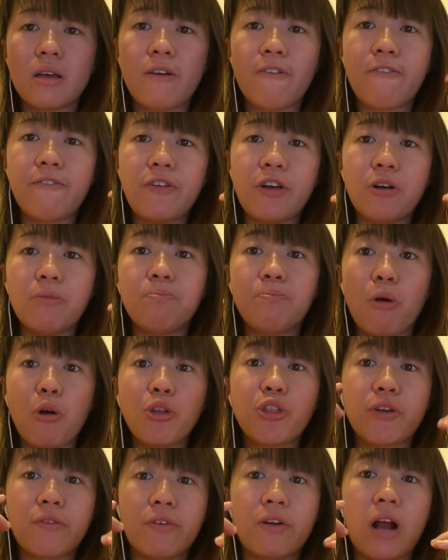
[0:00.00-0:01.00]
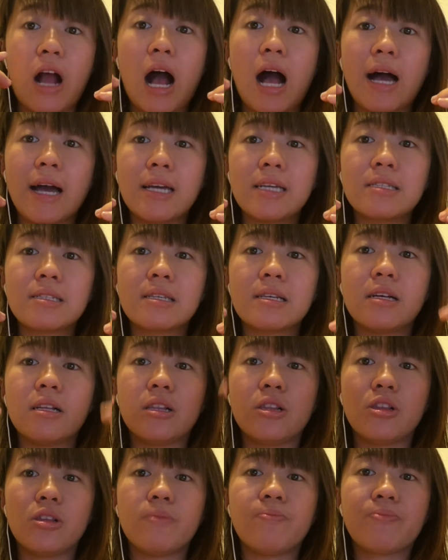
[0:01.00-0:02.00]
film both of her eyes
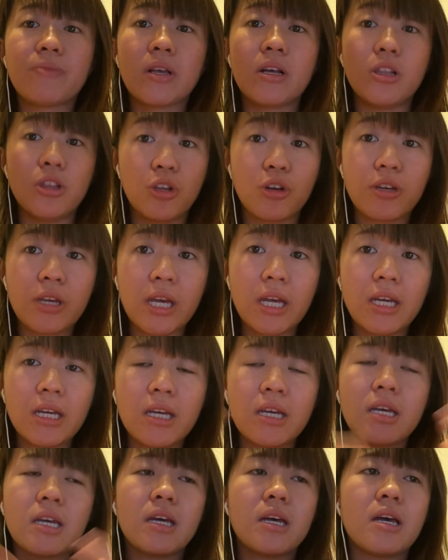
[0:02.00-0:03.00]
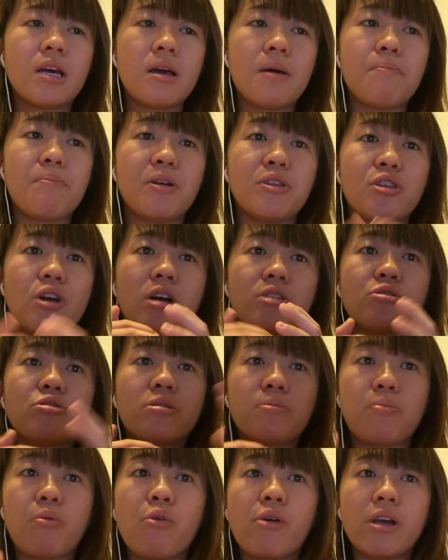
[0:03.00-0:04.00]
looking, but not to the
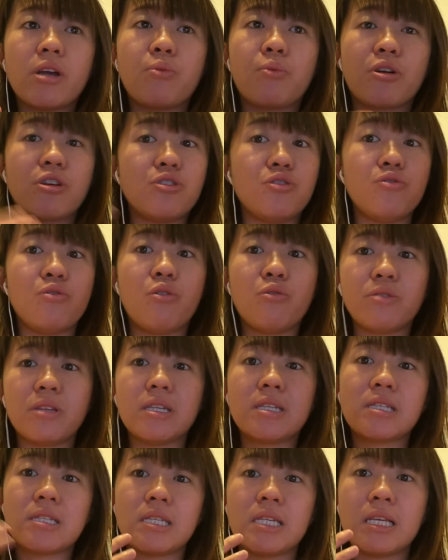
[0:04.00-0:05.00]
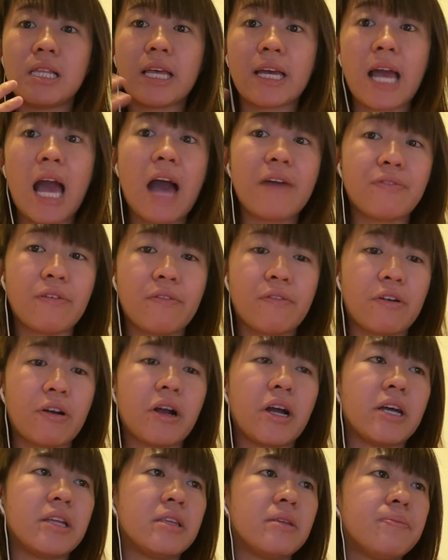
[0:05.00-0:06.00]
point where you only see like half of her
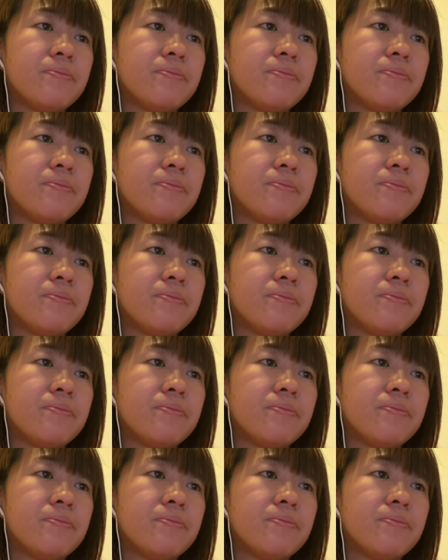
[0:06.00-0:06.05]
head.